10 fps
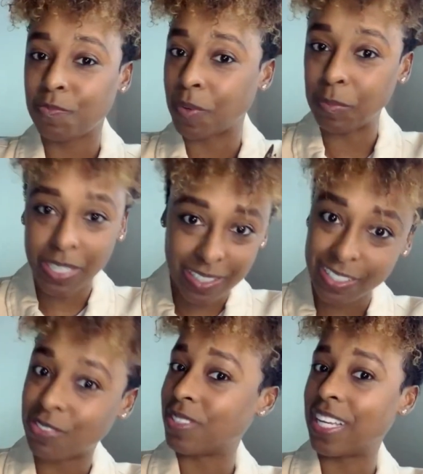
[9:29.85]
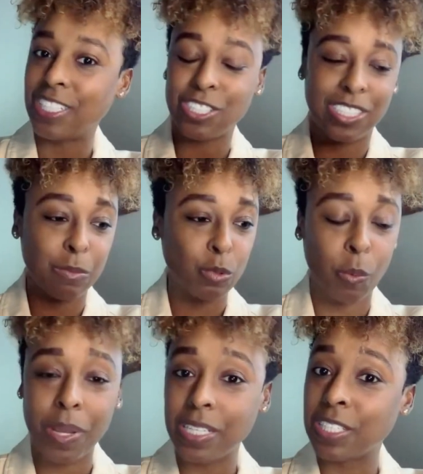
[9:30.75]
familial relationships,
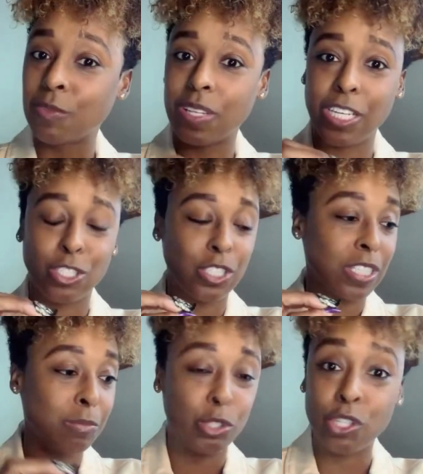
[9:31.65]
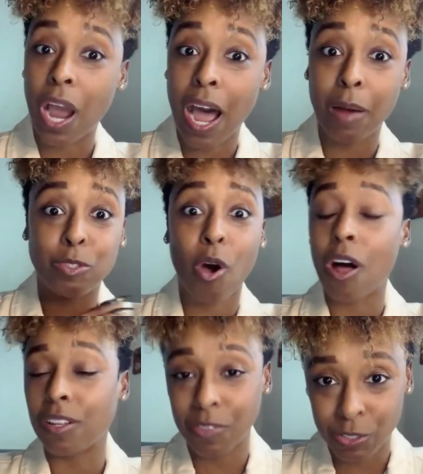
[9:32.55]
romantic relationships, jobs,
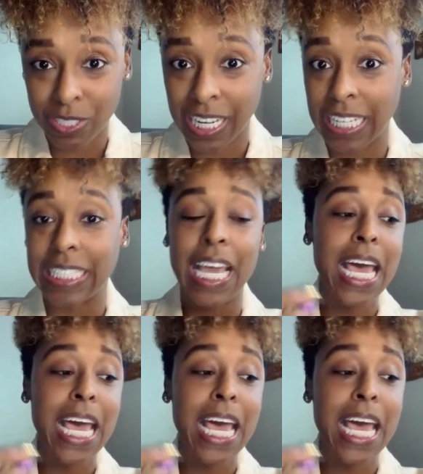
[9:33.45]
all of those things.